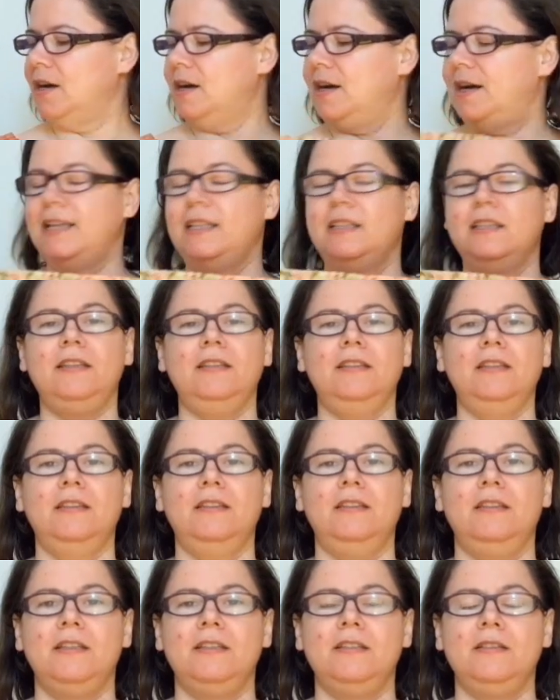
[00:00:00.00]
I
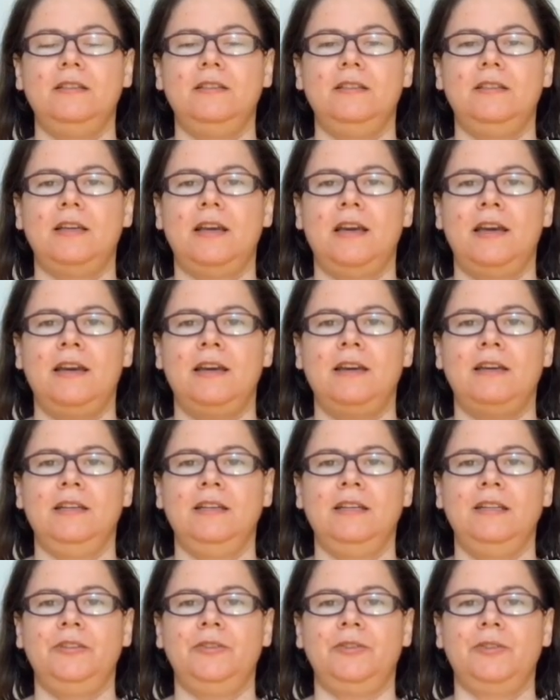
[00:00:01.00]
knitted this
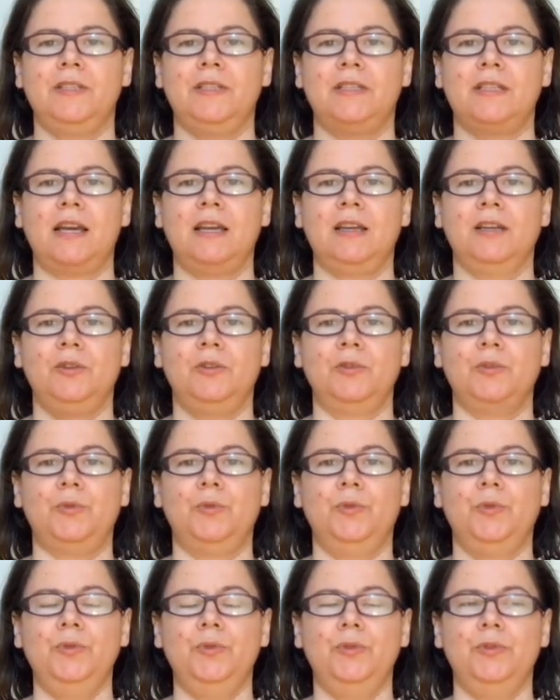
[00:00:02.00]
in recycled
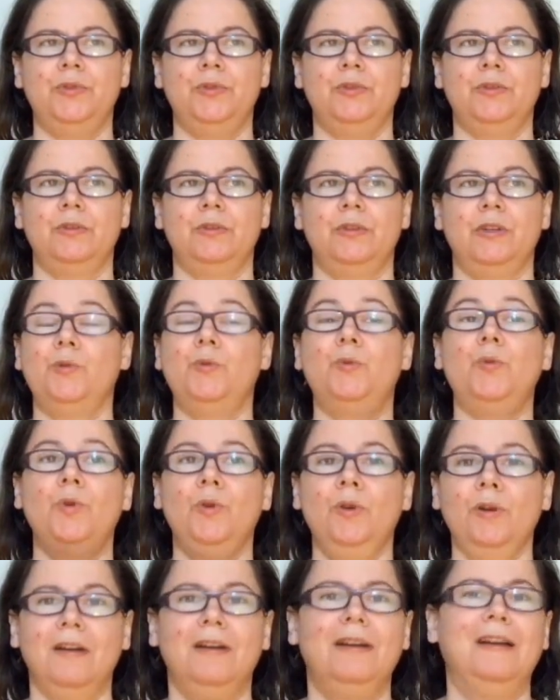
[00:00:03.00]
wool in